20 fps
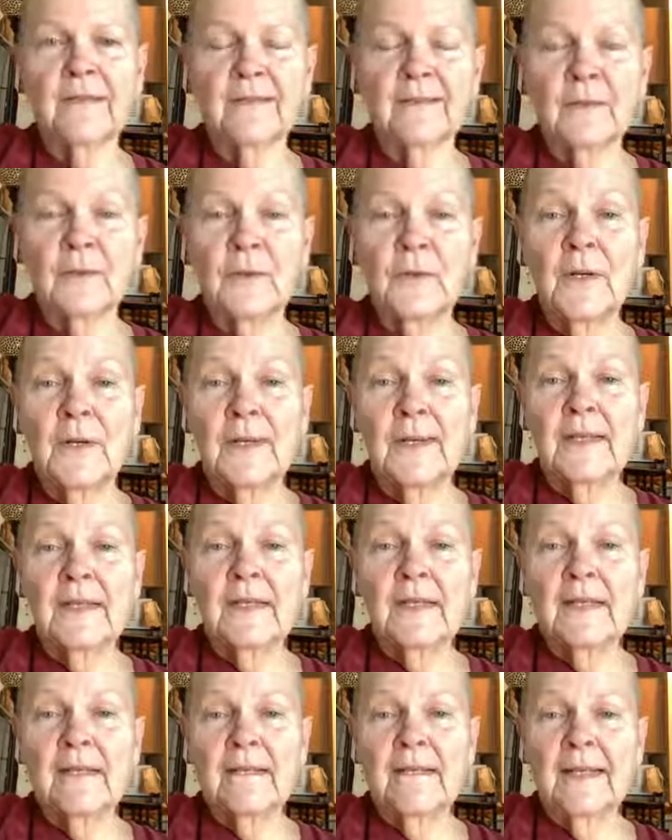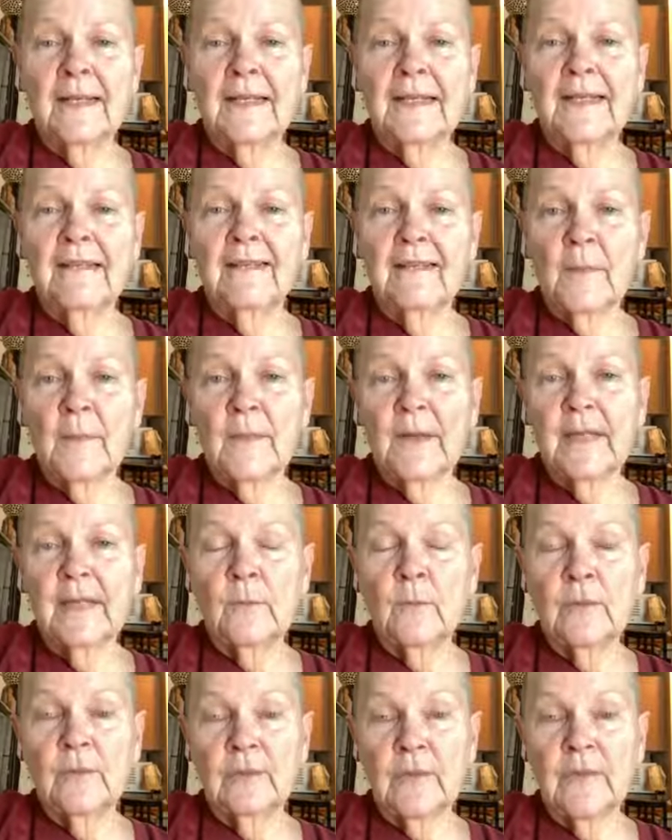So telling somebody, well,